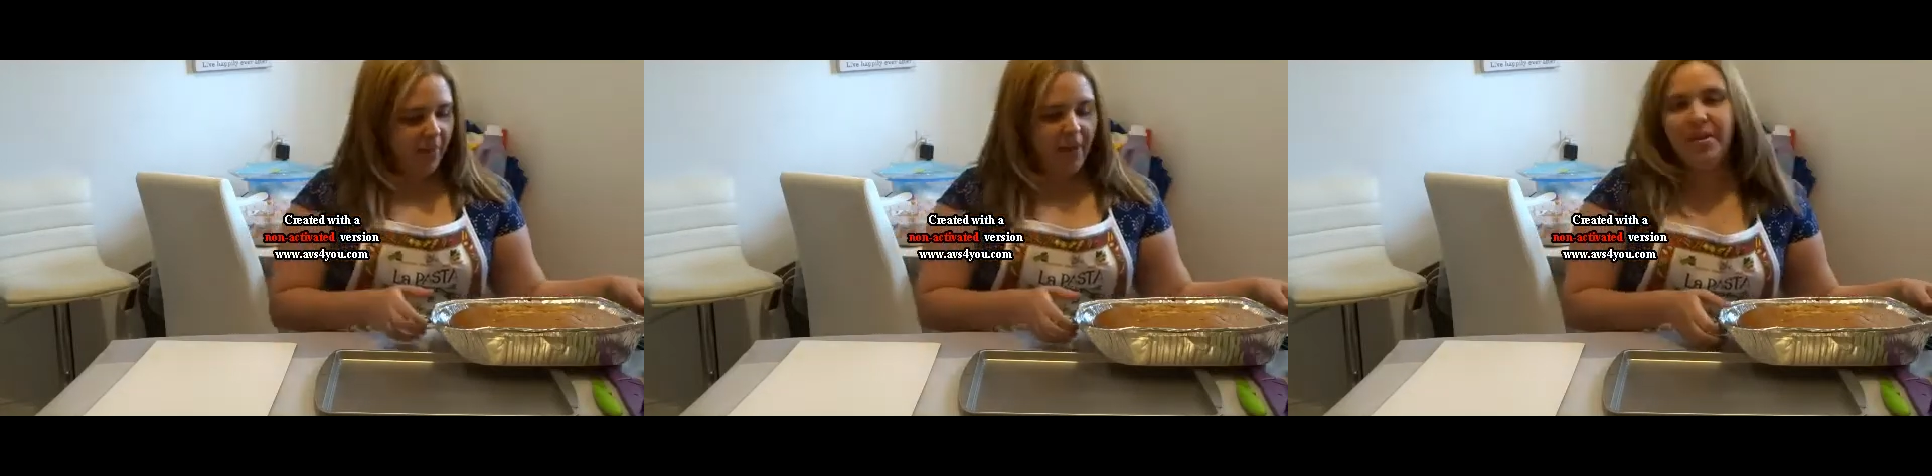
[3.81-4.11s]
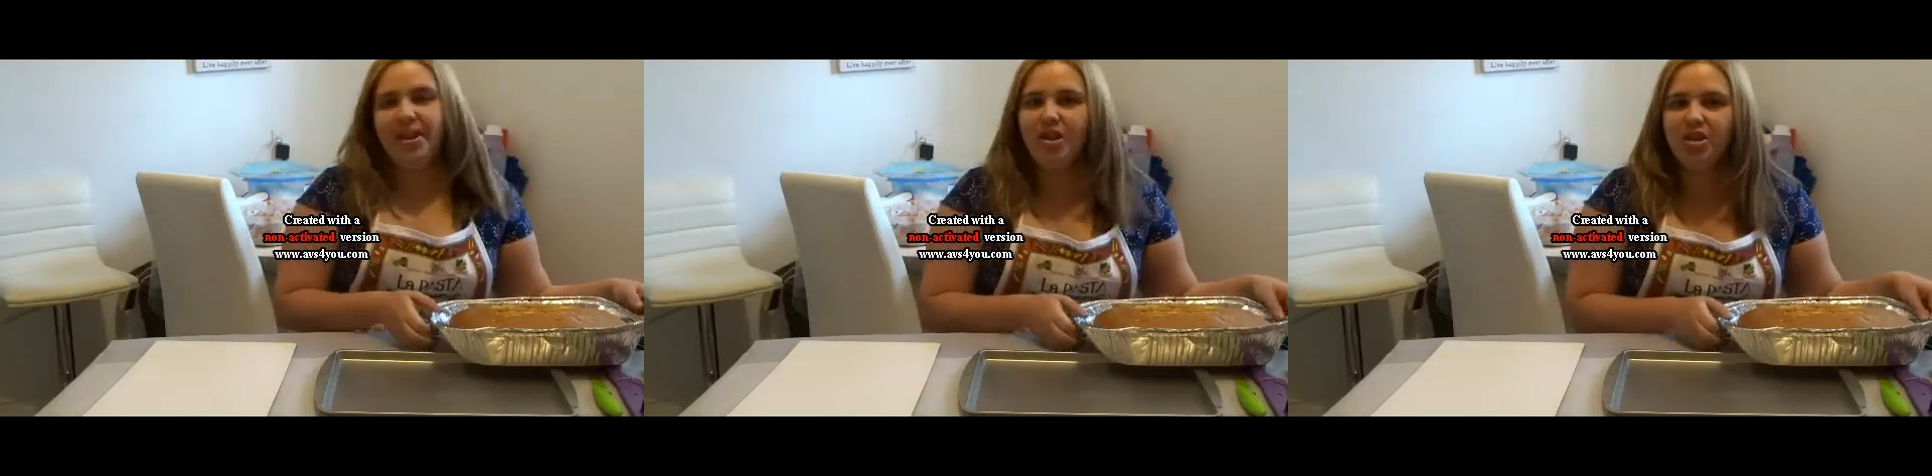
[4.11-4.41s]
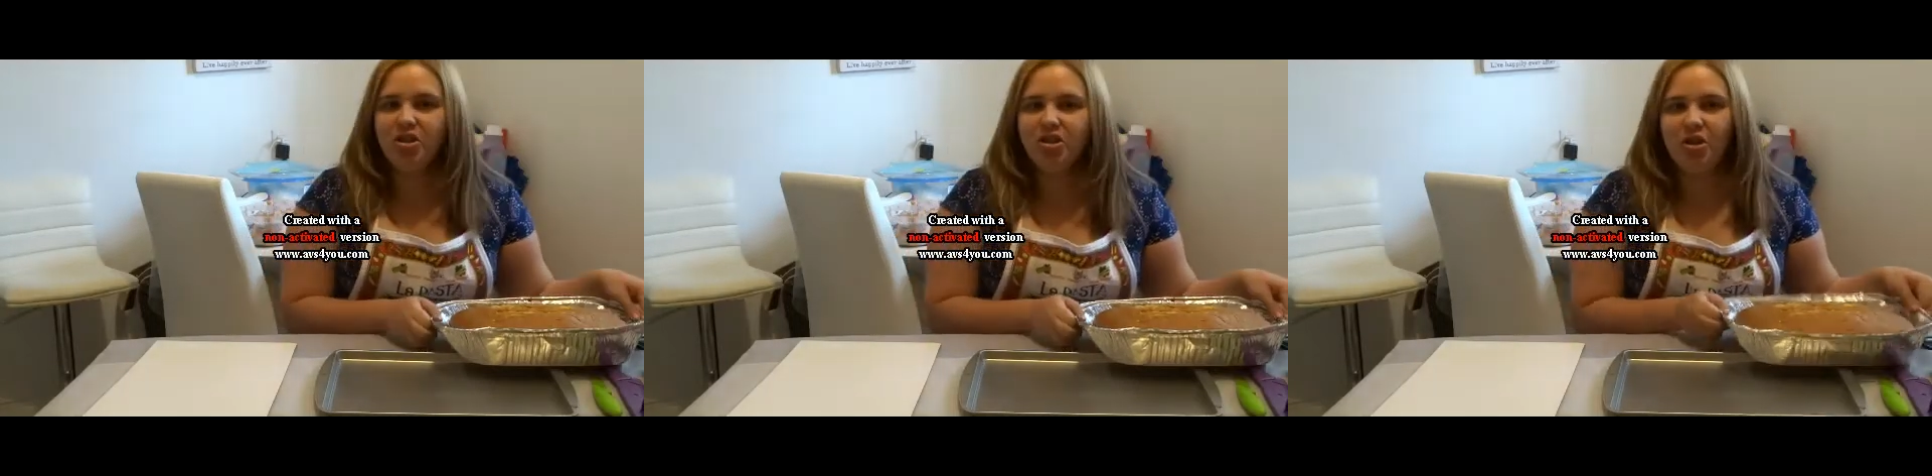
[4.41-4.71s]
I'm here
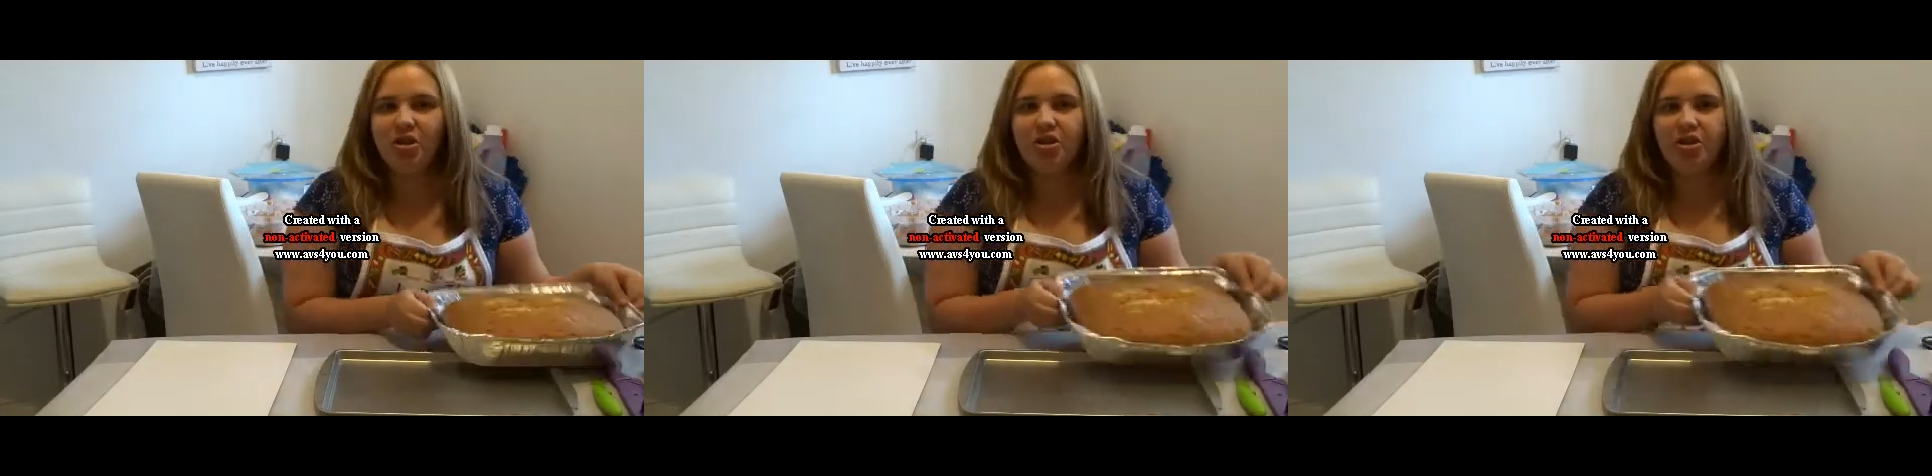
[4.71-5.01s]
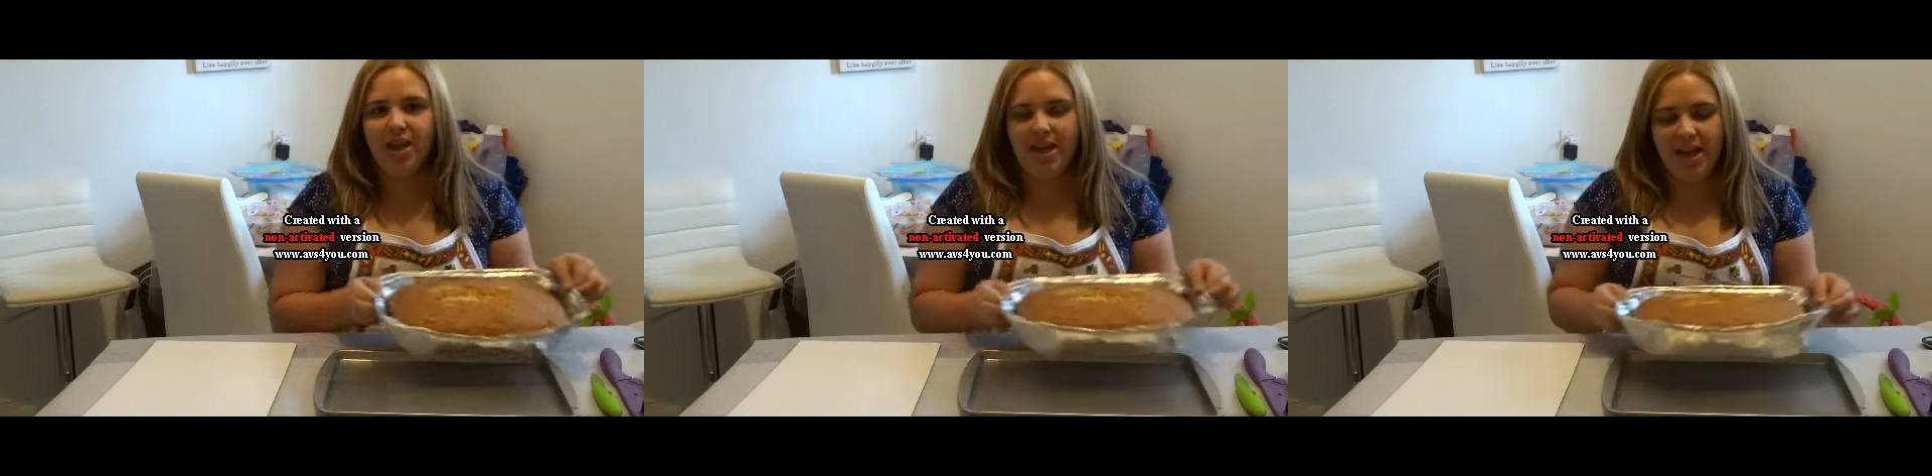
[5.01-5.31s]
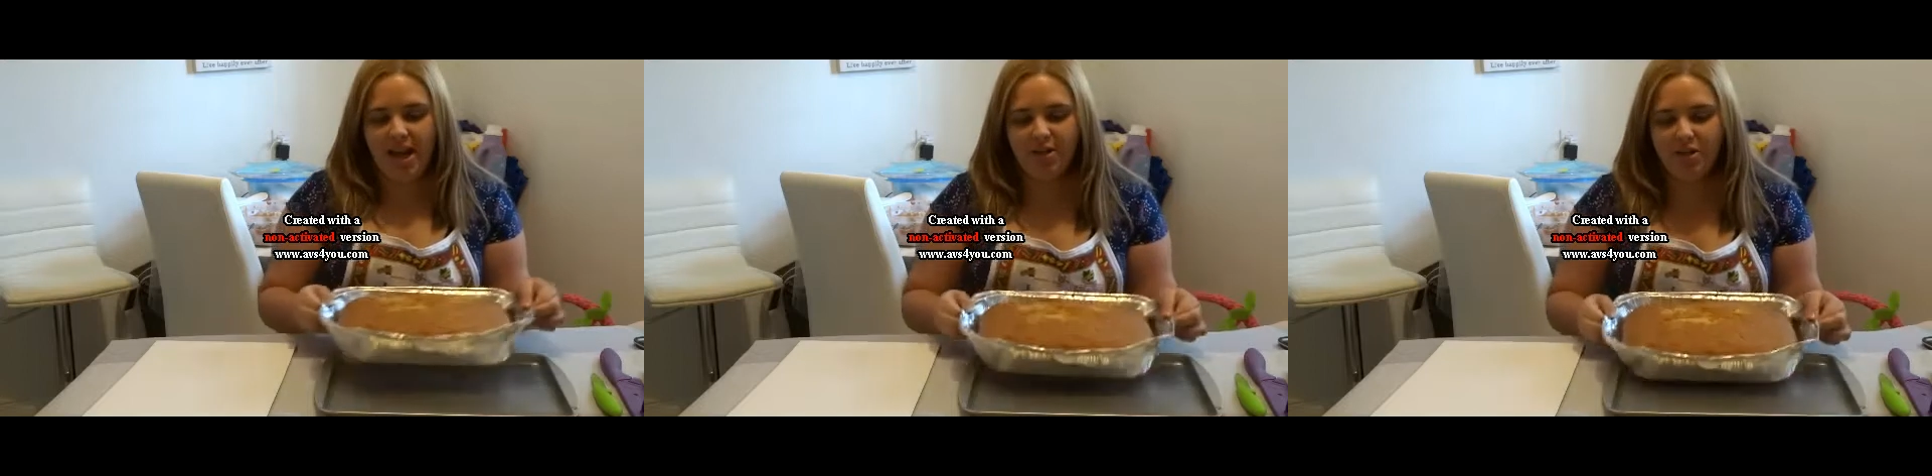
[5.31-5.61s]
to show you today
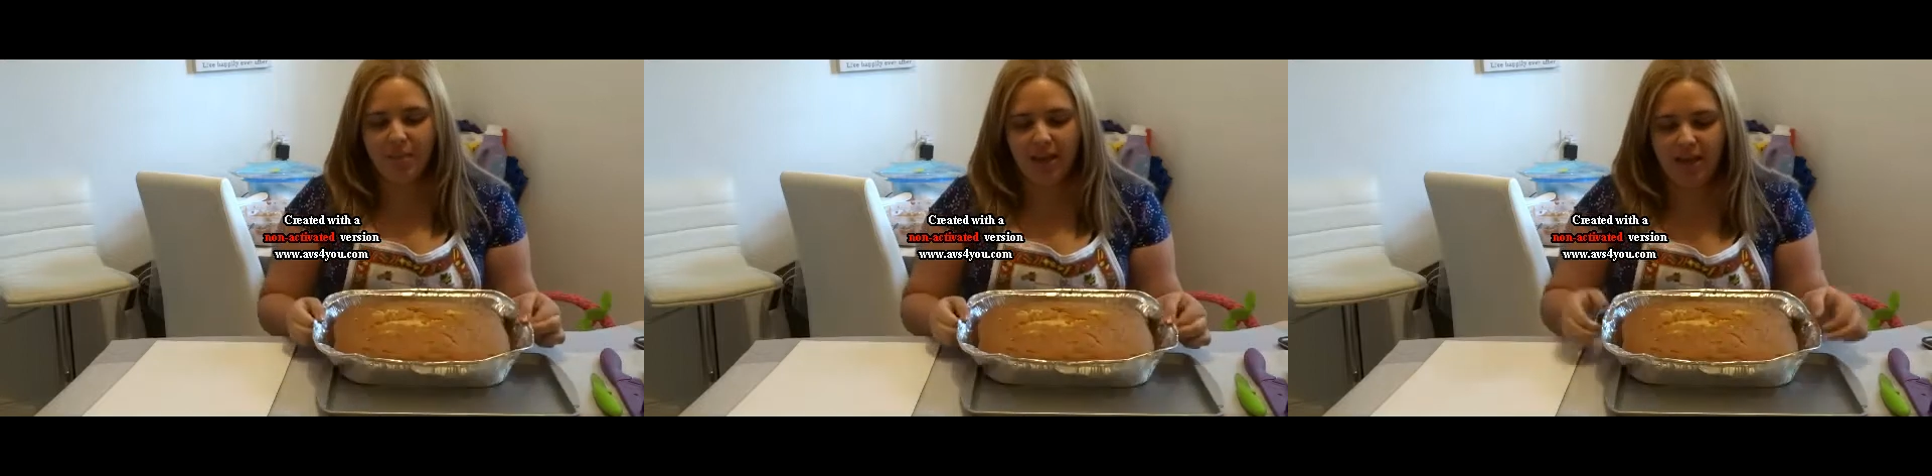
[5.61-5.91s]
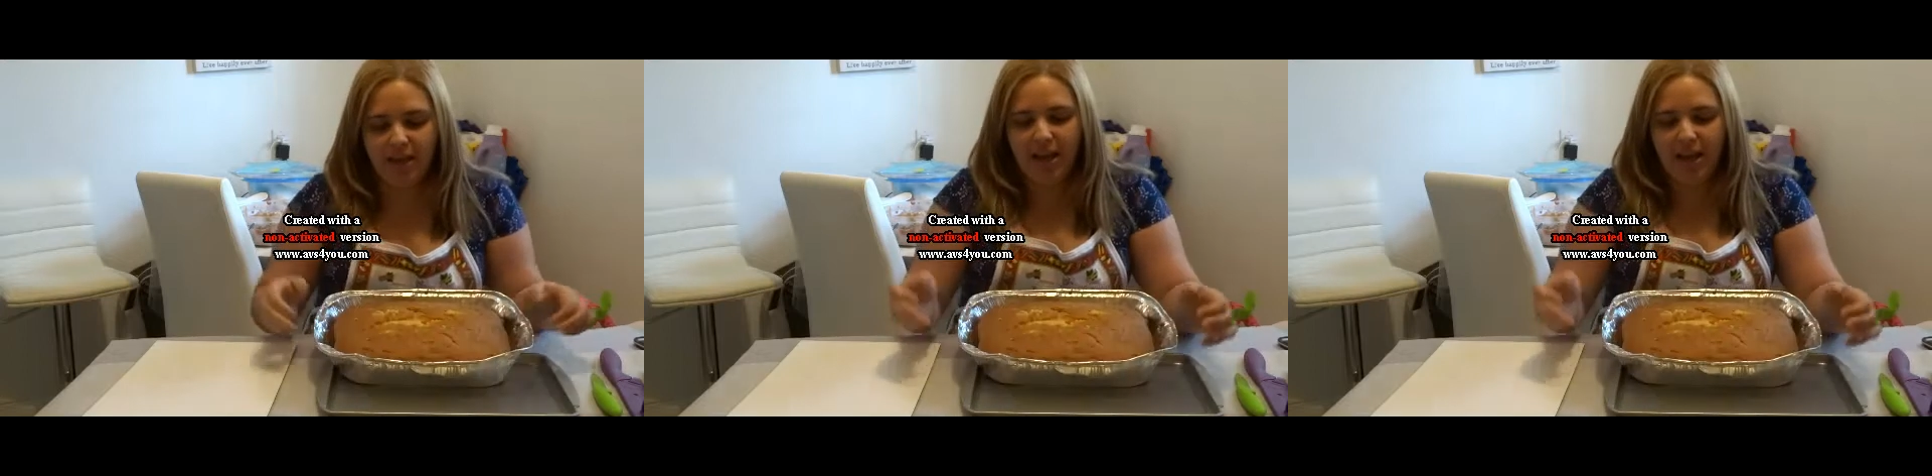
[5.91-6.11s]
how to make